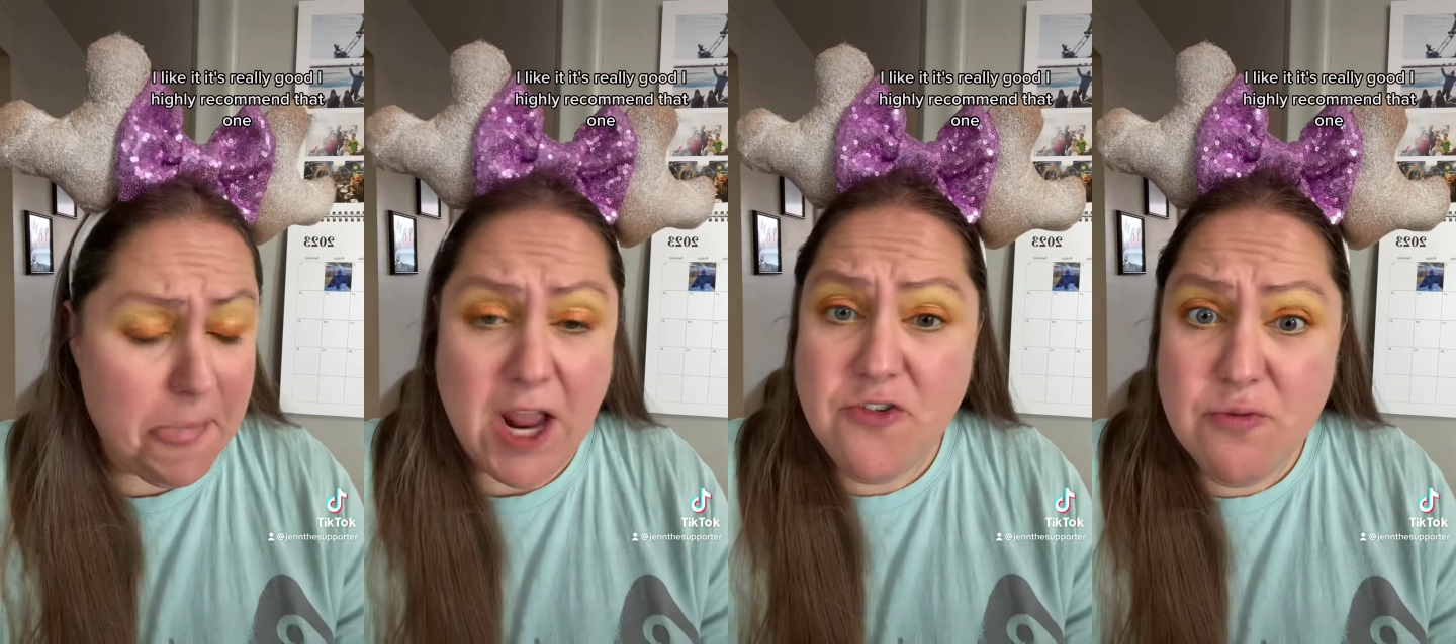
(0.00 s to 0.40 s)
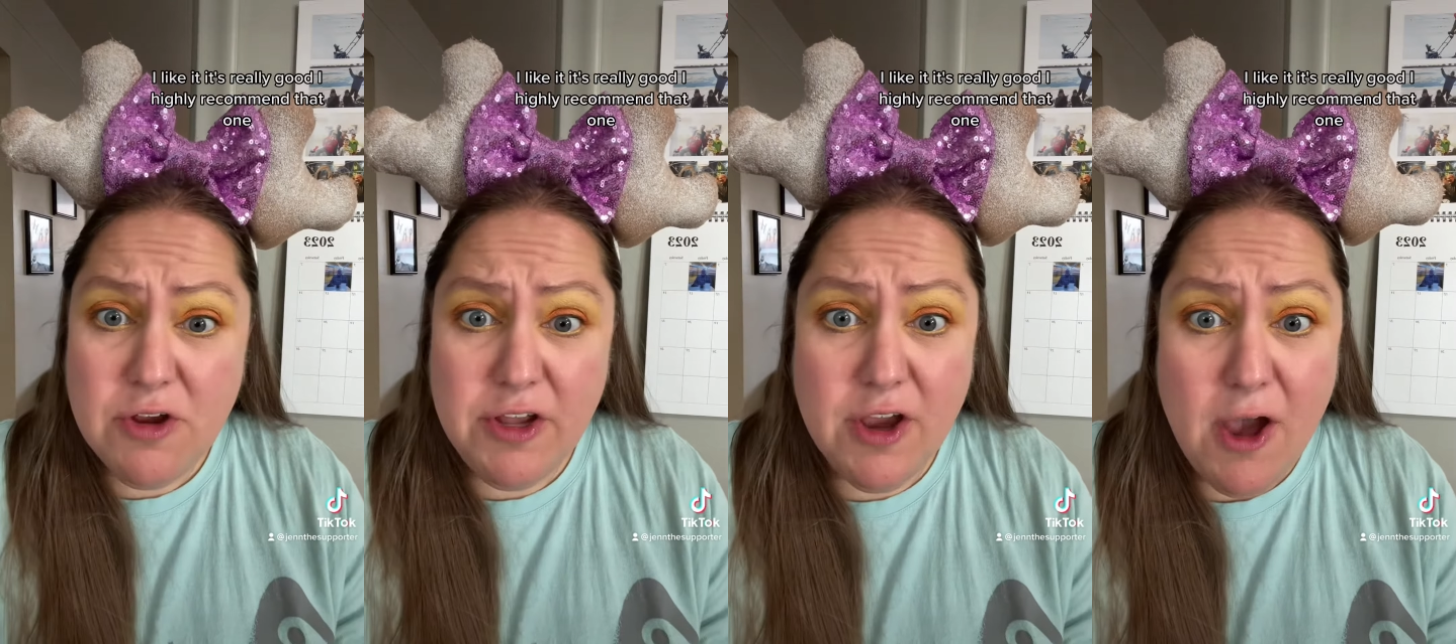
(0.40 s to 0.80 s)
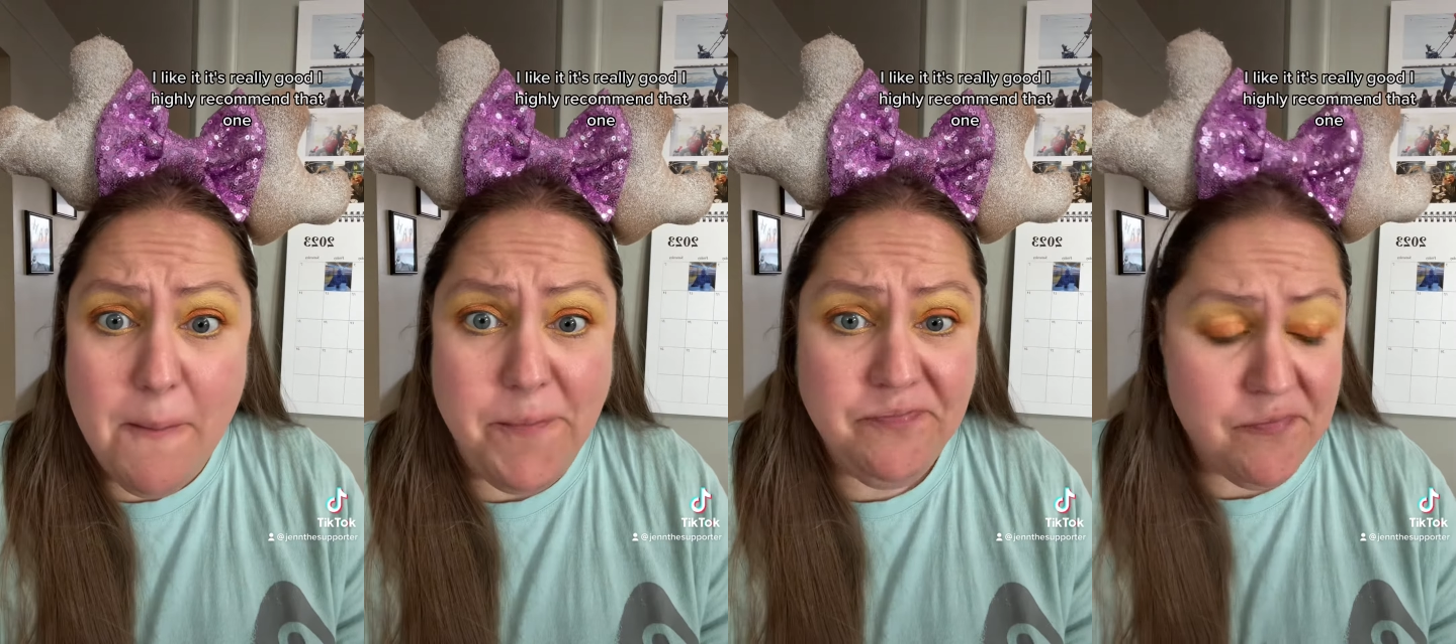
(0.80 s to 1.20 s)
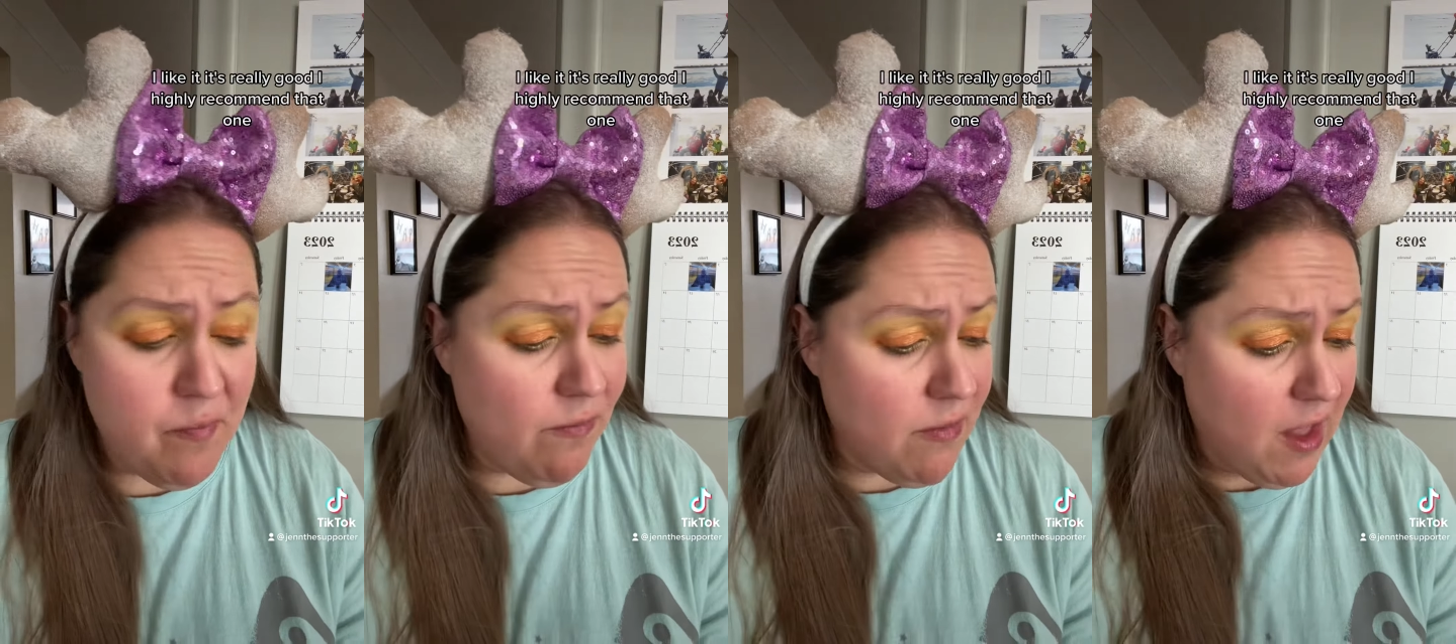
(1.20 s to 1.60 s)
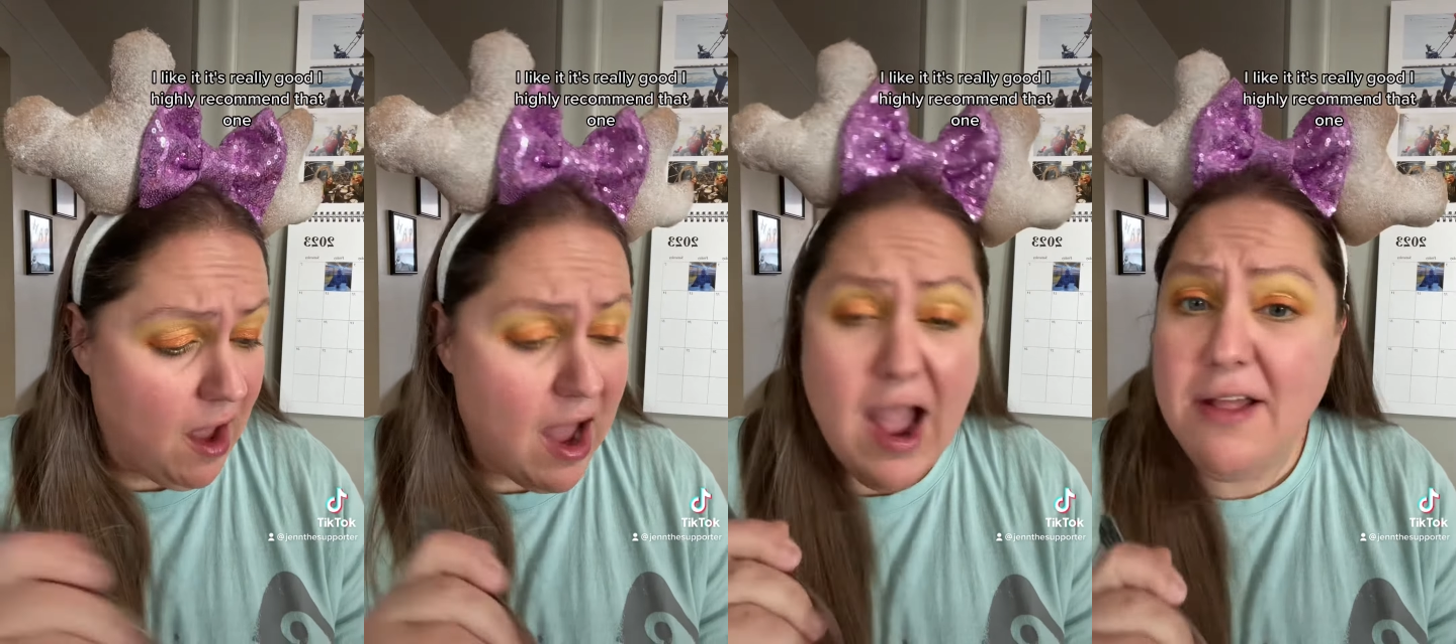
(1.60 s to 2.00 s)
It's really good.
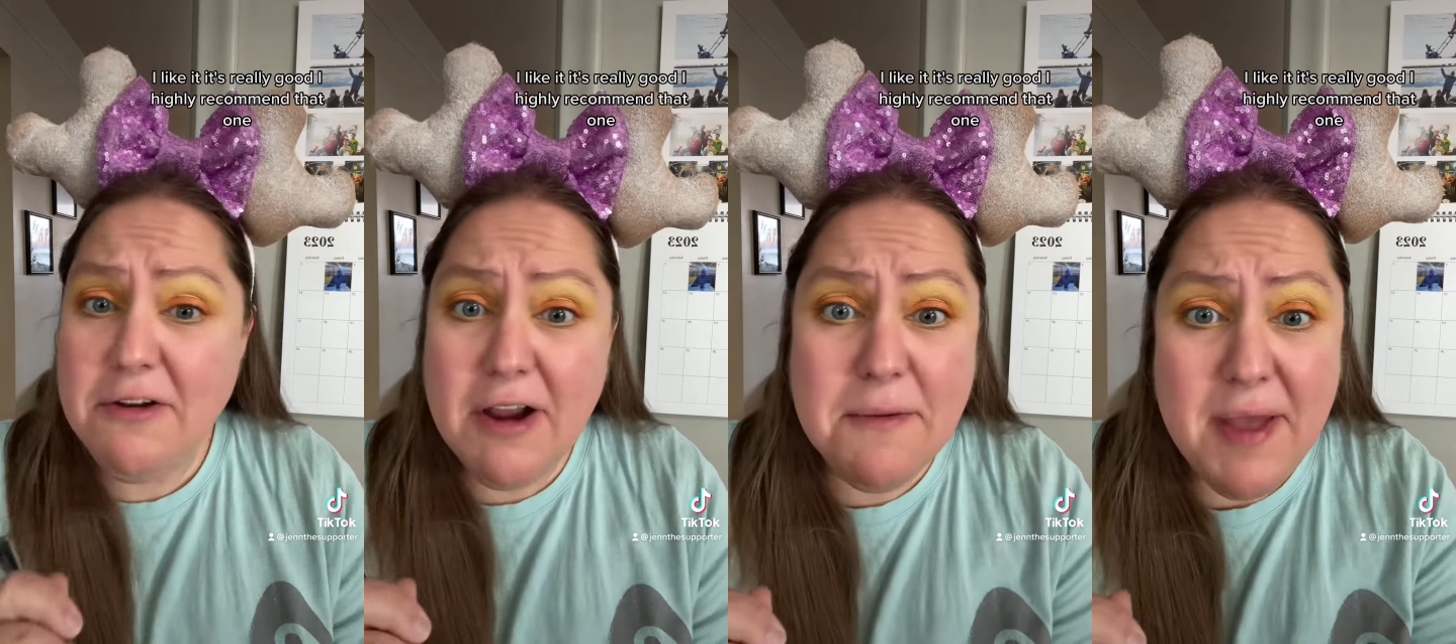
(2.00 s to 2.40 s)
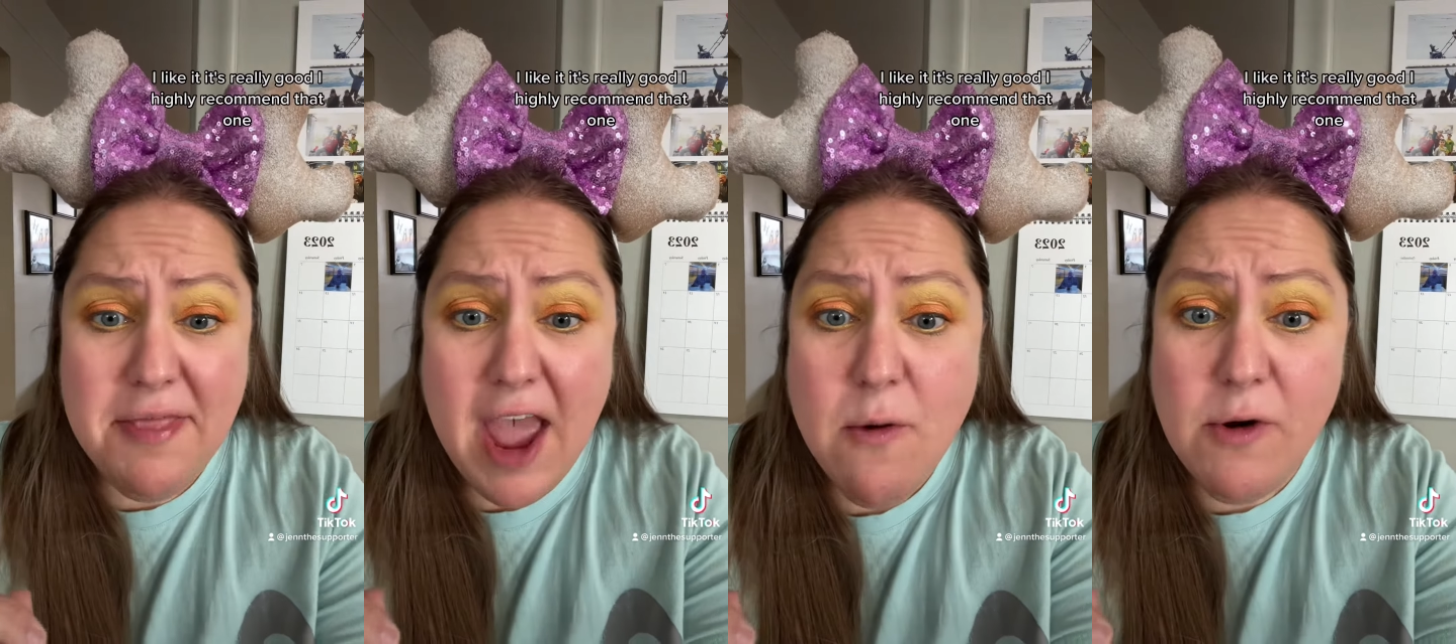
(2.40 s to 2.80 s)
I highly recommend that